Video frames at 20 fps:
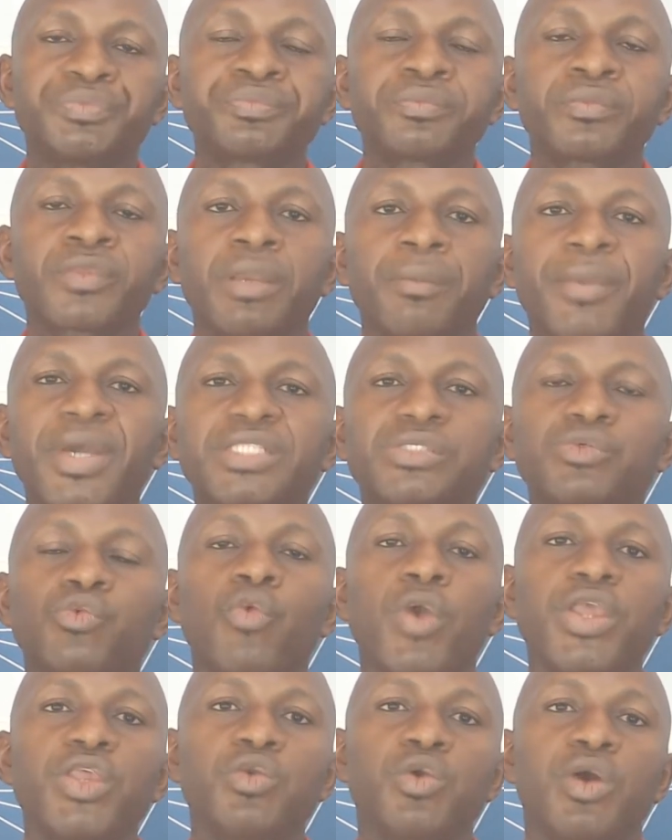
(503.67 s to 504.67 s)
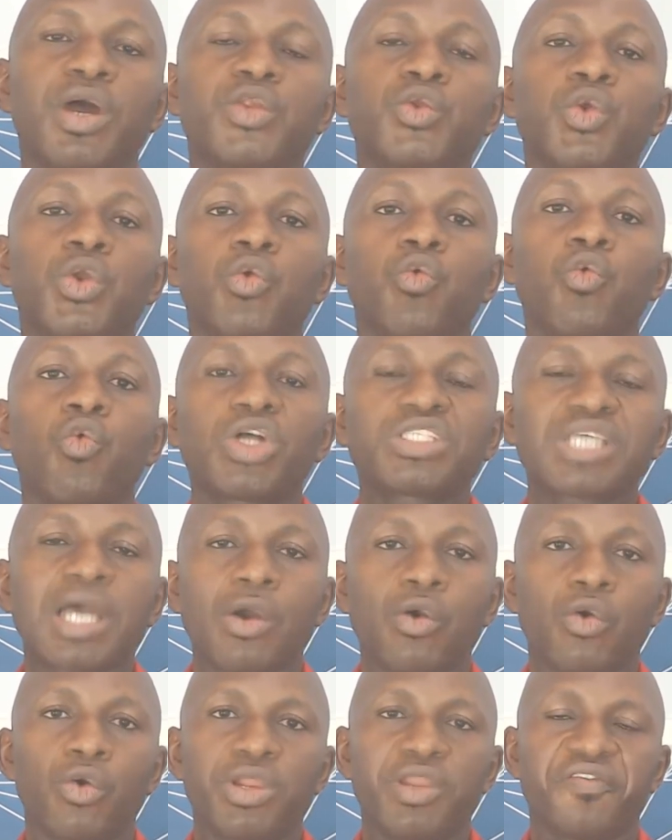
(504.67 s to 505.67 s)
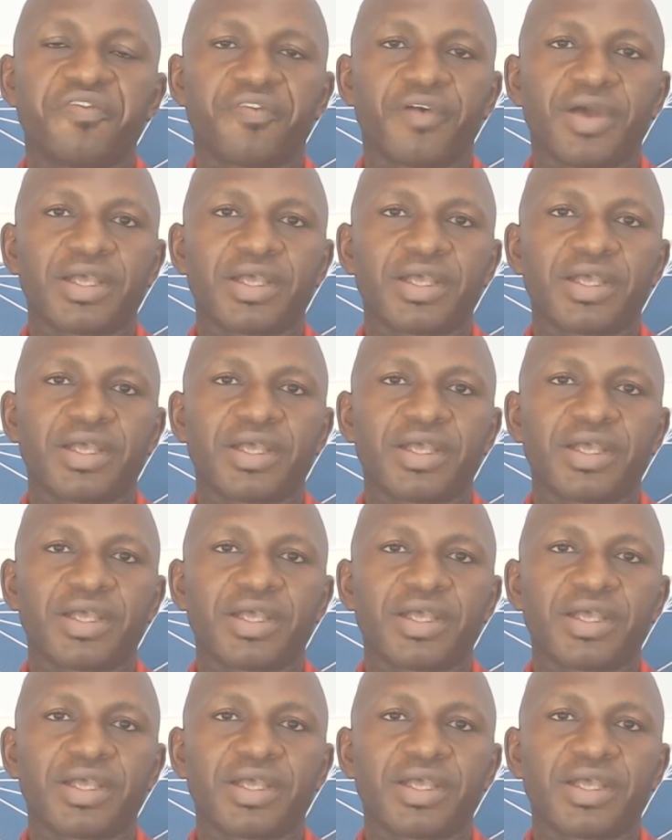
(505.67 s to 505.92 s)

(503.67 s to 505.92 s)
But when you are doing water-only fasting,